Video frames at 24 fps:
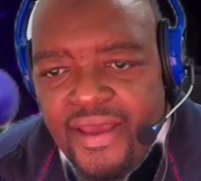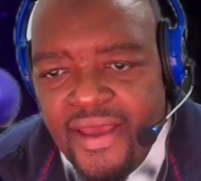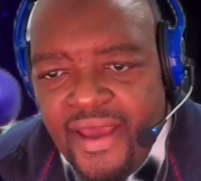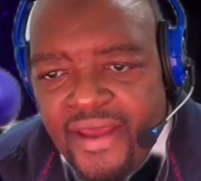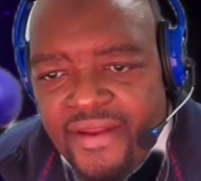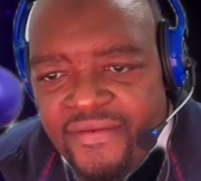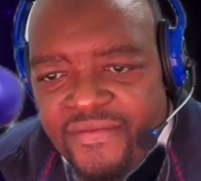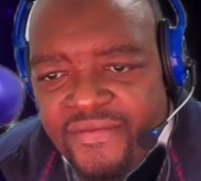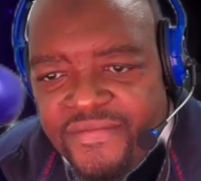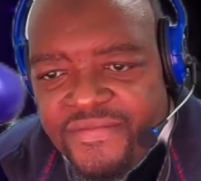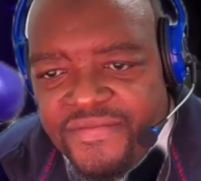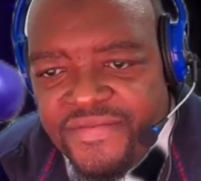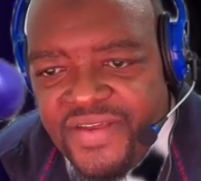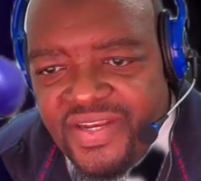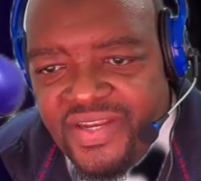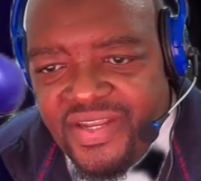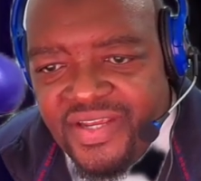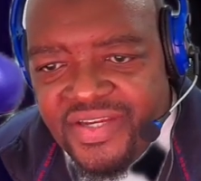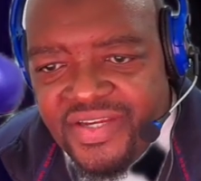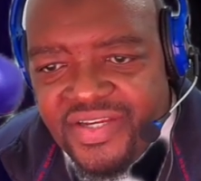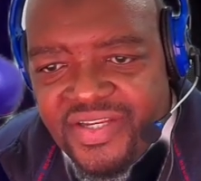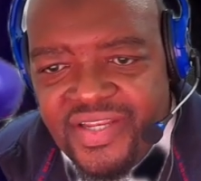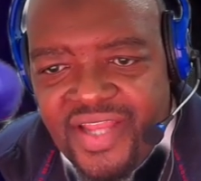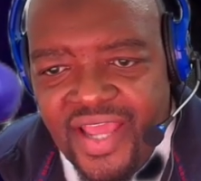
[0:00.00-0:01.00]
and
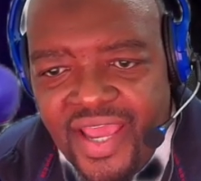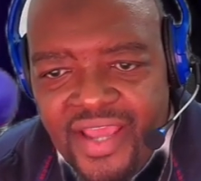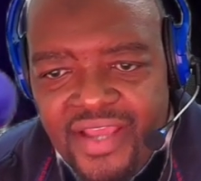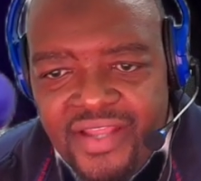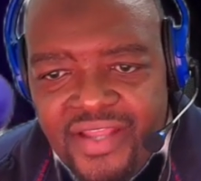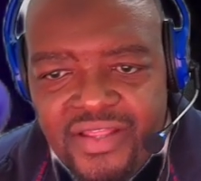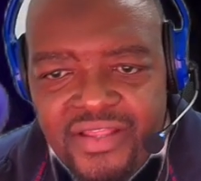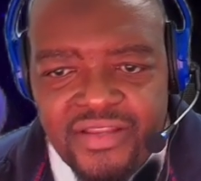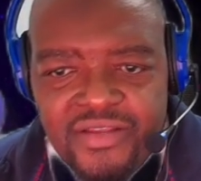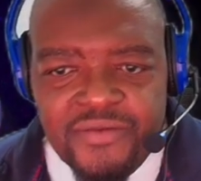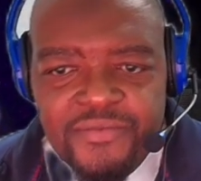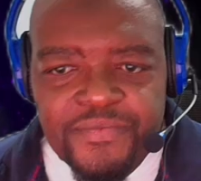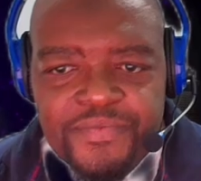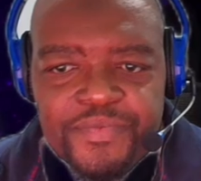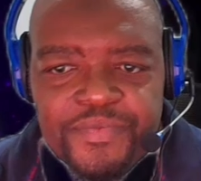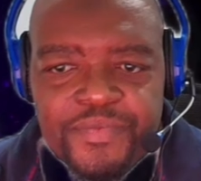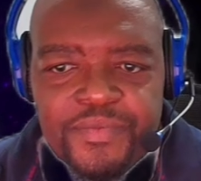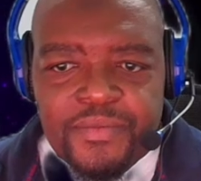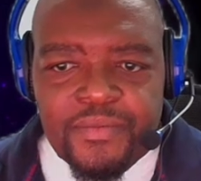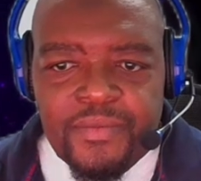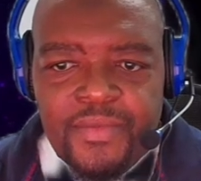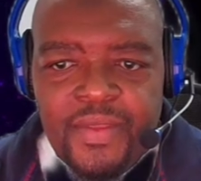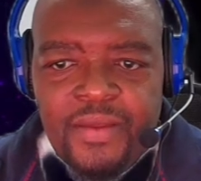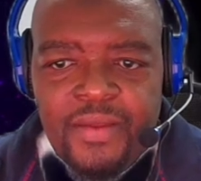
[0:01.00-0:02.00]
finish date,
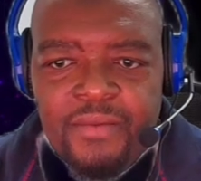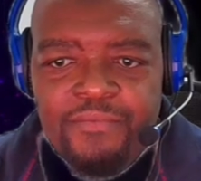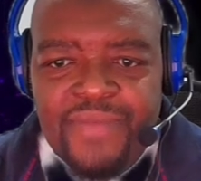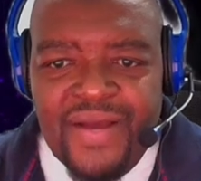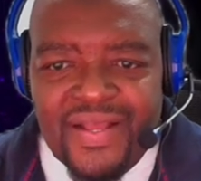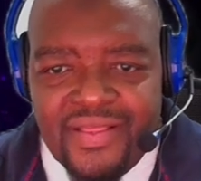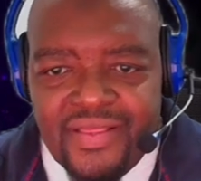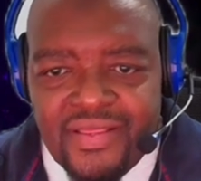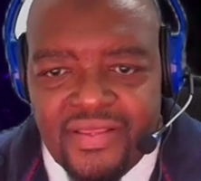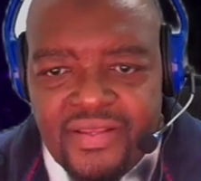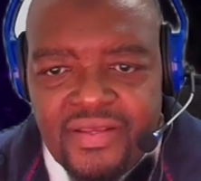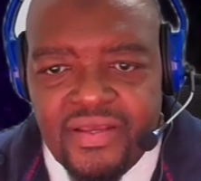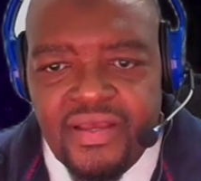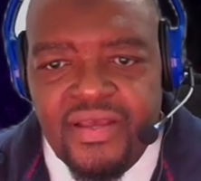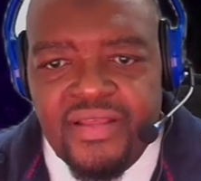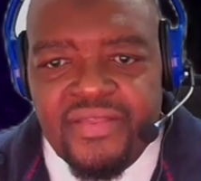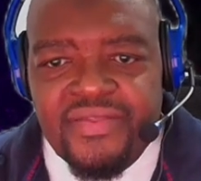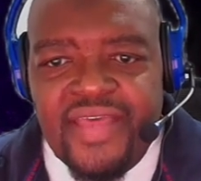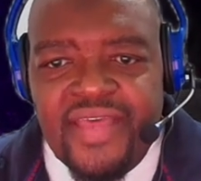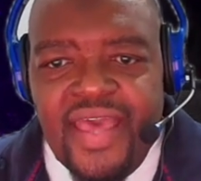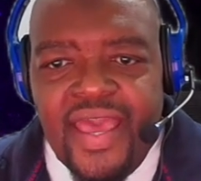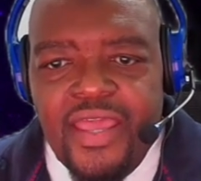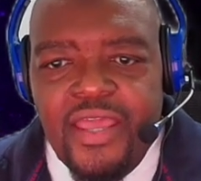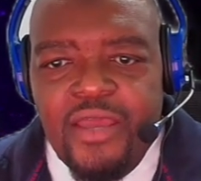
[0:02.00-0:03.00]
but
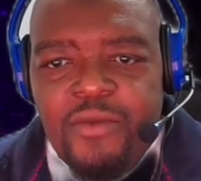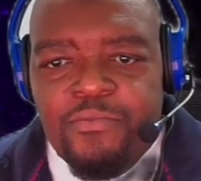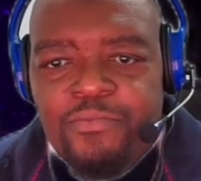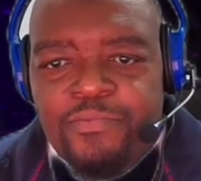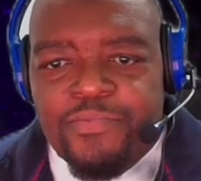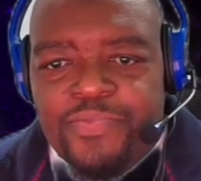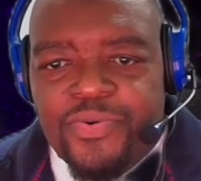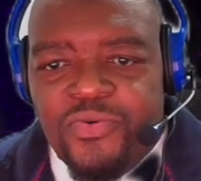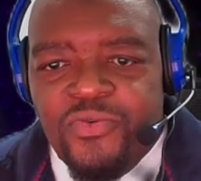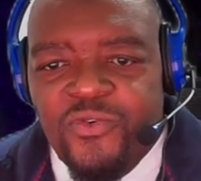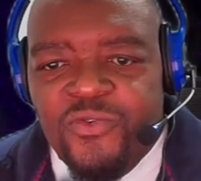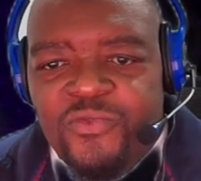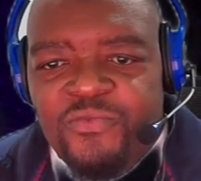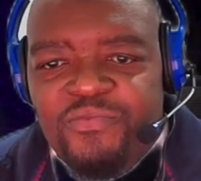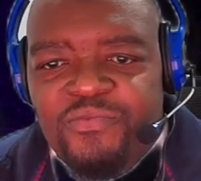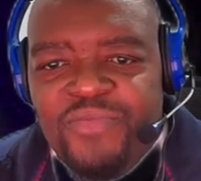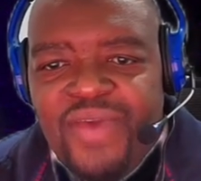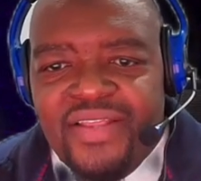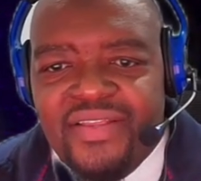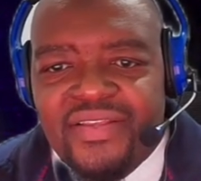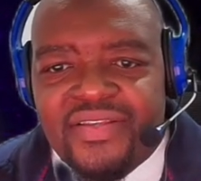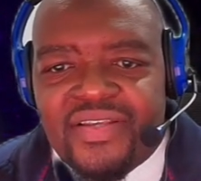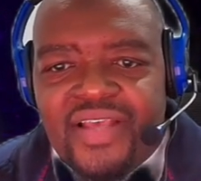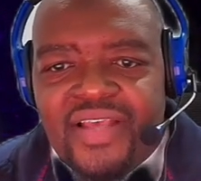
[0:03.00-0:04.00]
the
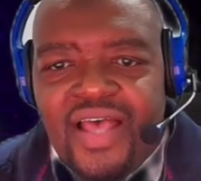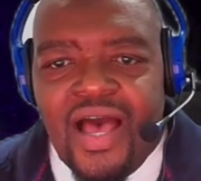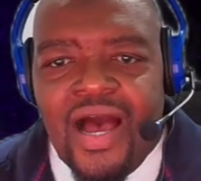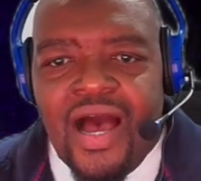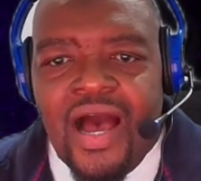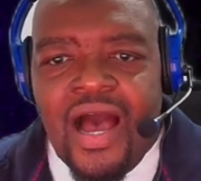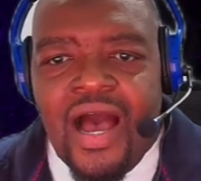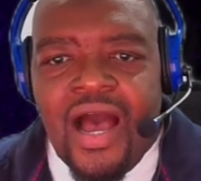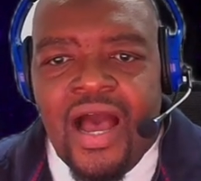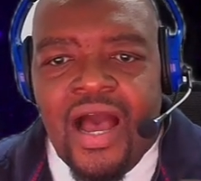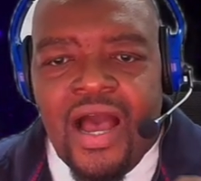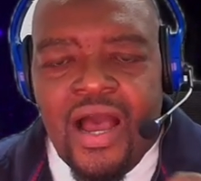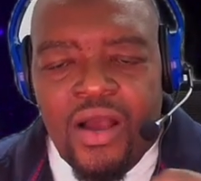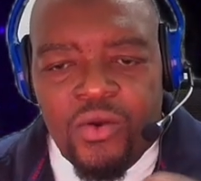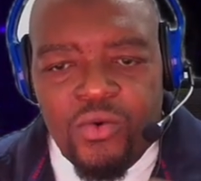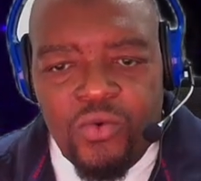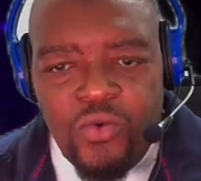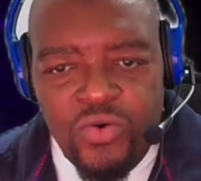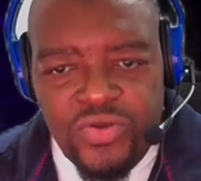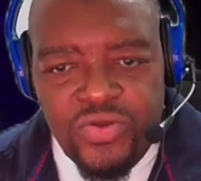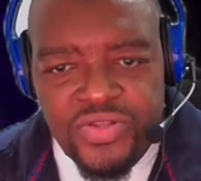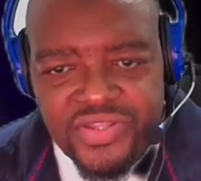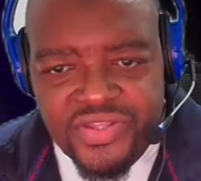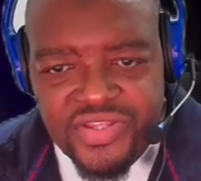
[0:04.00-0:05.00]
improvements are
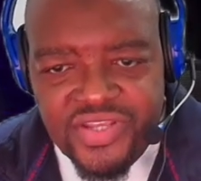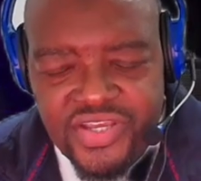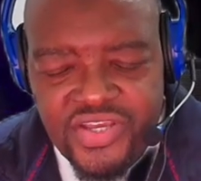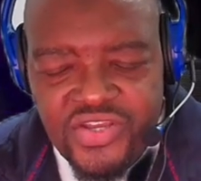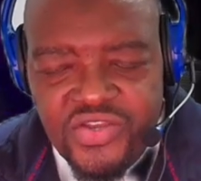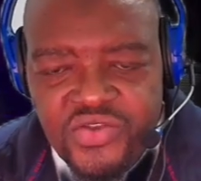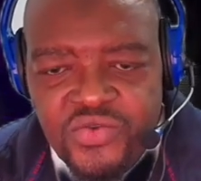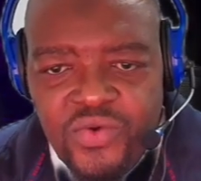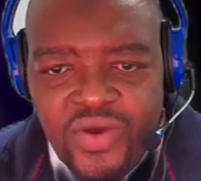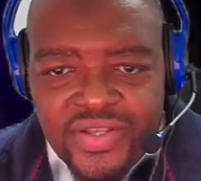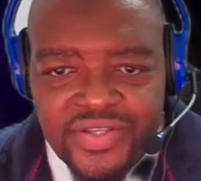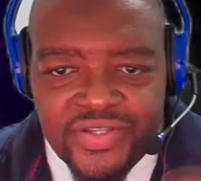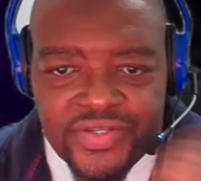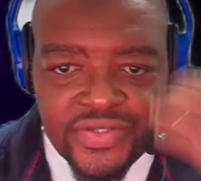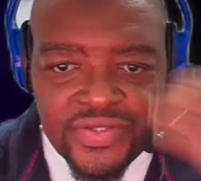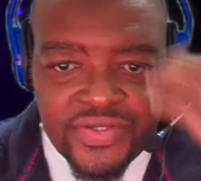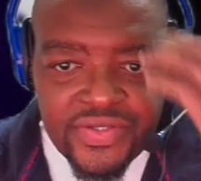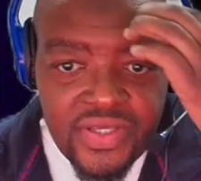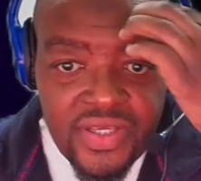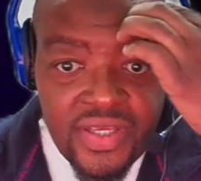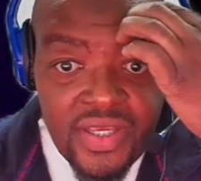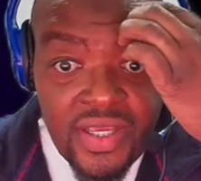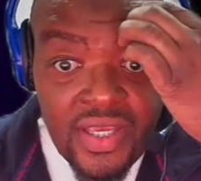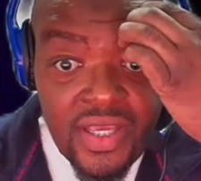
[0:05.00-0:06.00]

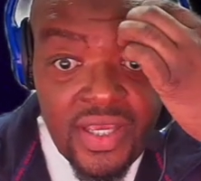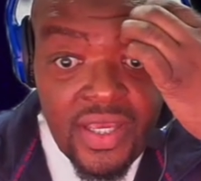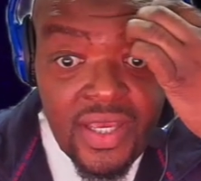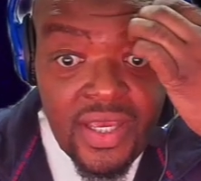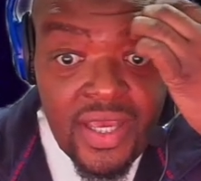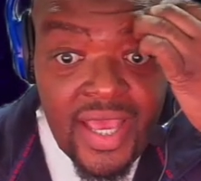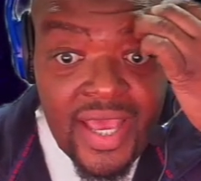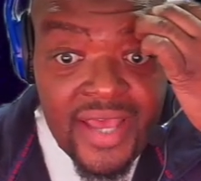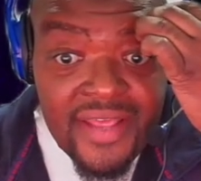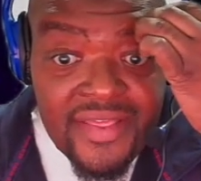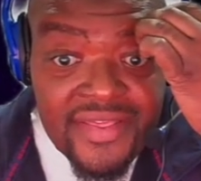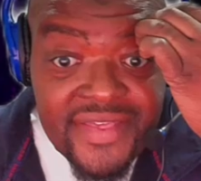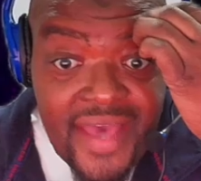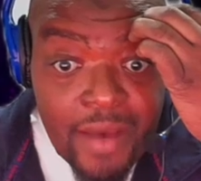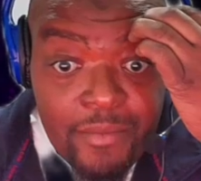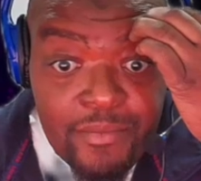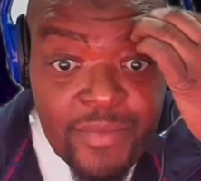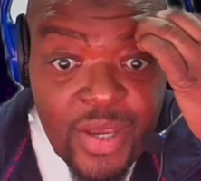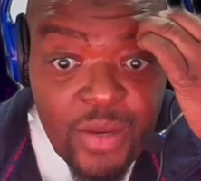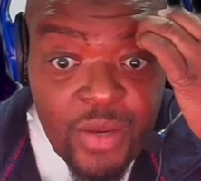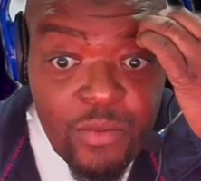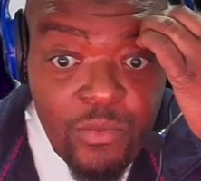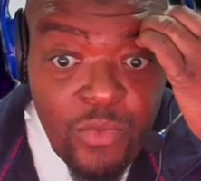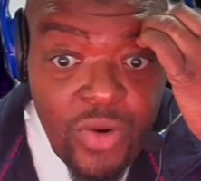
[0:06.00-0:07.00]
continuous and they are
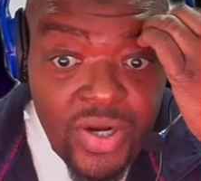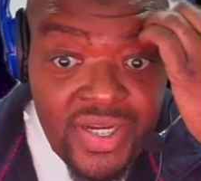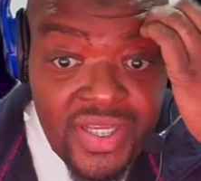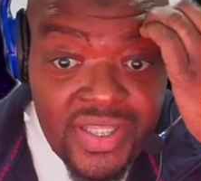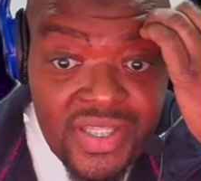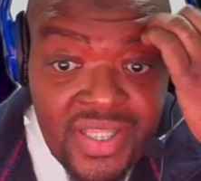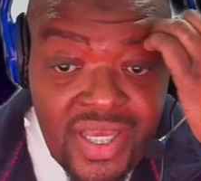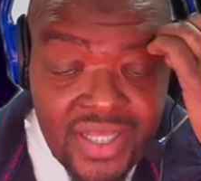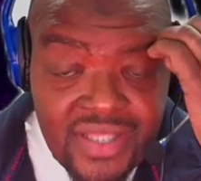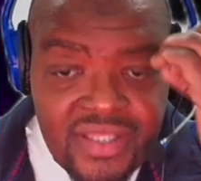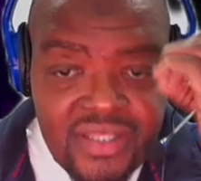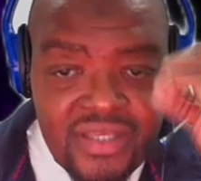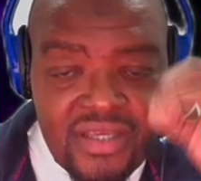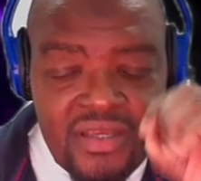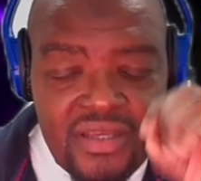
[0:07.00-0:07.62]
being monitored.